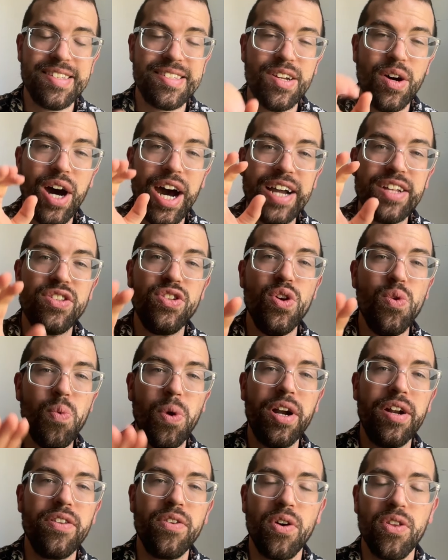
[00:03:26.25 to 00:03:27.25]
Now, I do
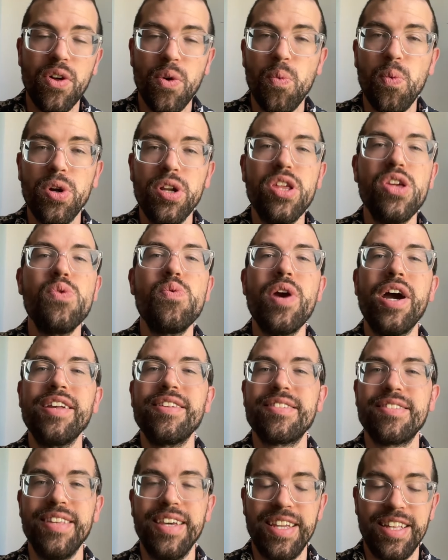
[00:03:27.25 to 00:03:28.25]
want to know, though, what do you
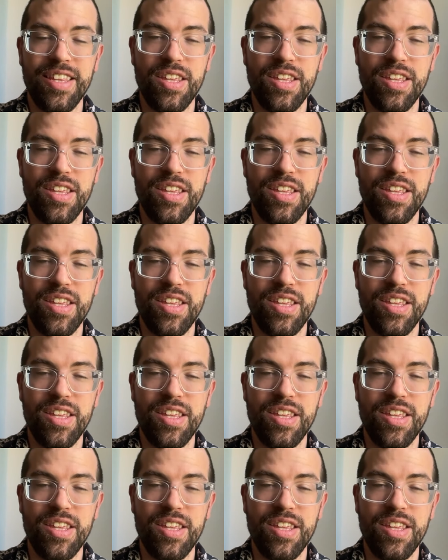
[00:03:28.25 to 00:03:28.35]
guys think?